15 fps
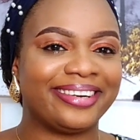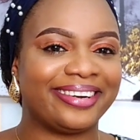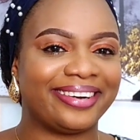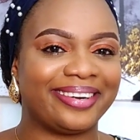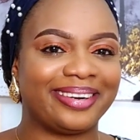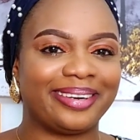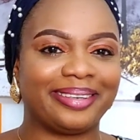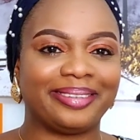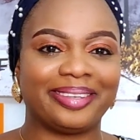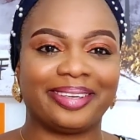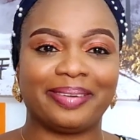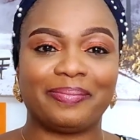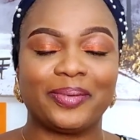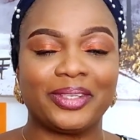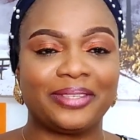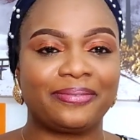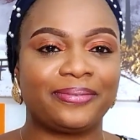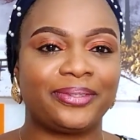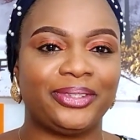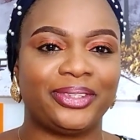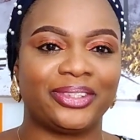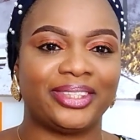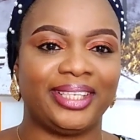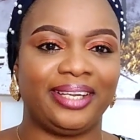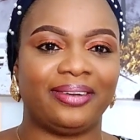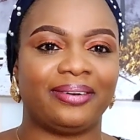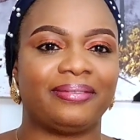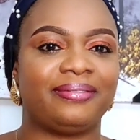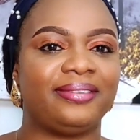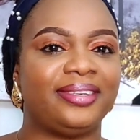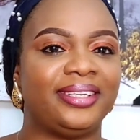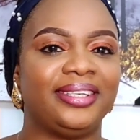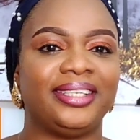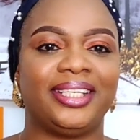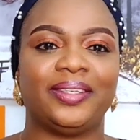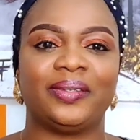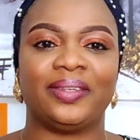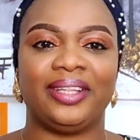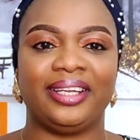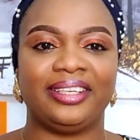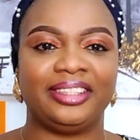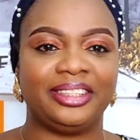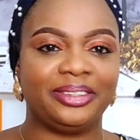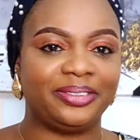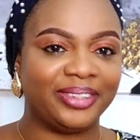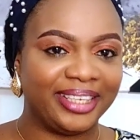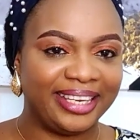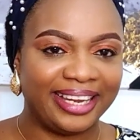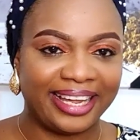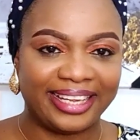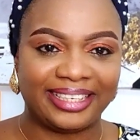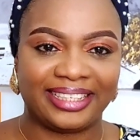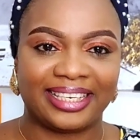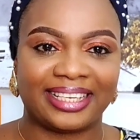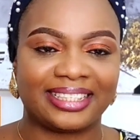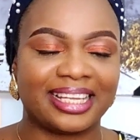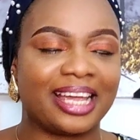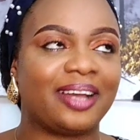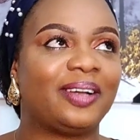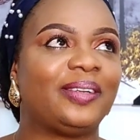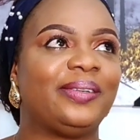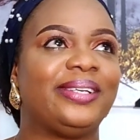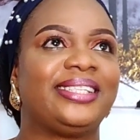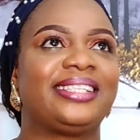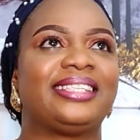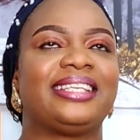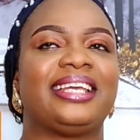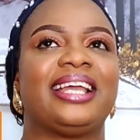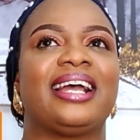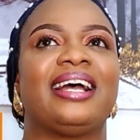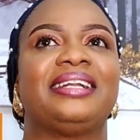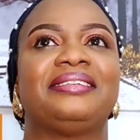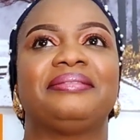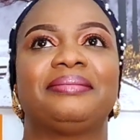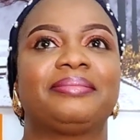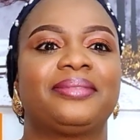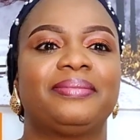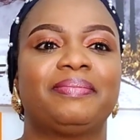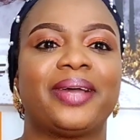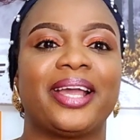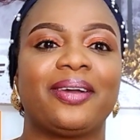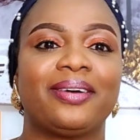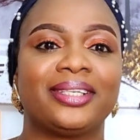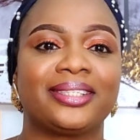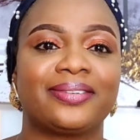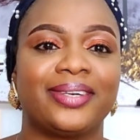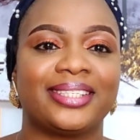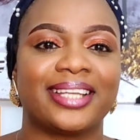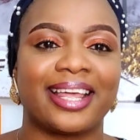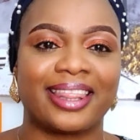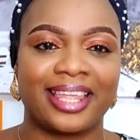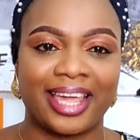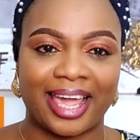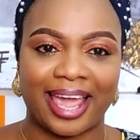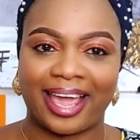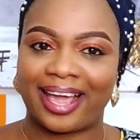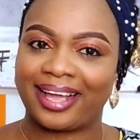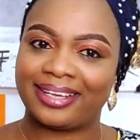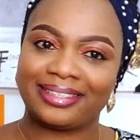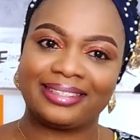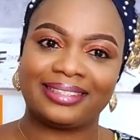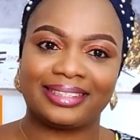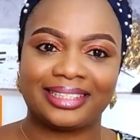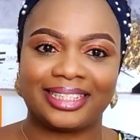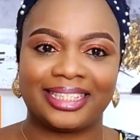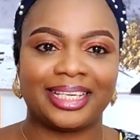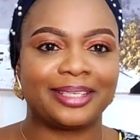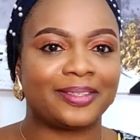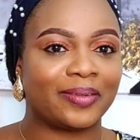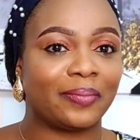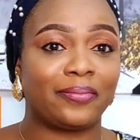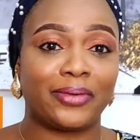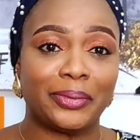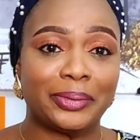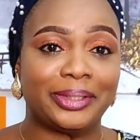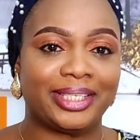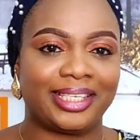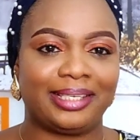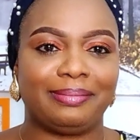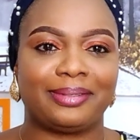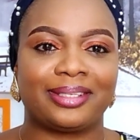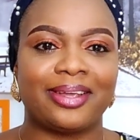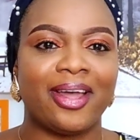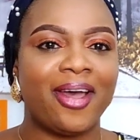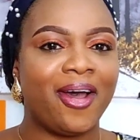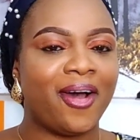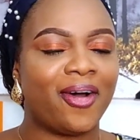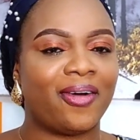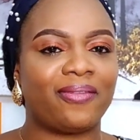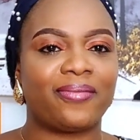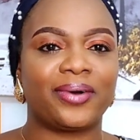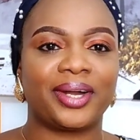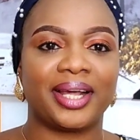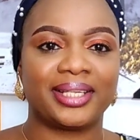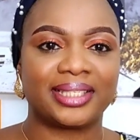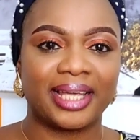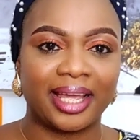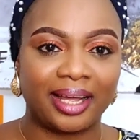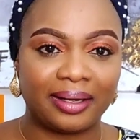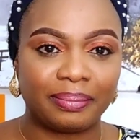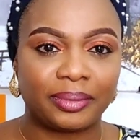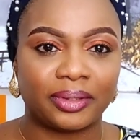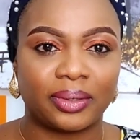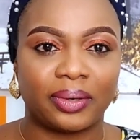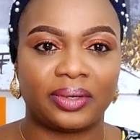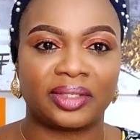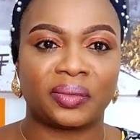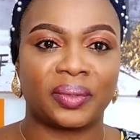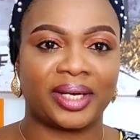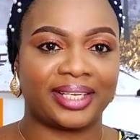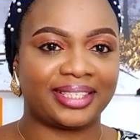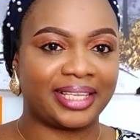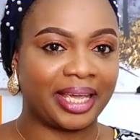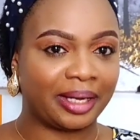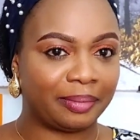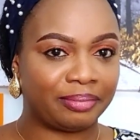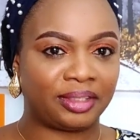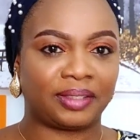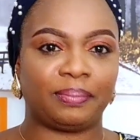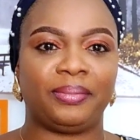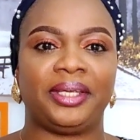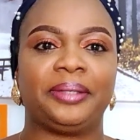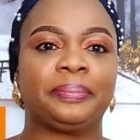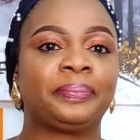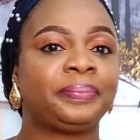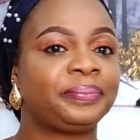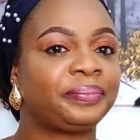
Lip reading: a beautiful journey of learning, unlearning, relearning, as I always say. And by God's grace, I think I can share some few tips of what has helped us, what has helped me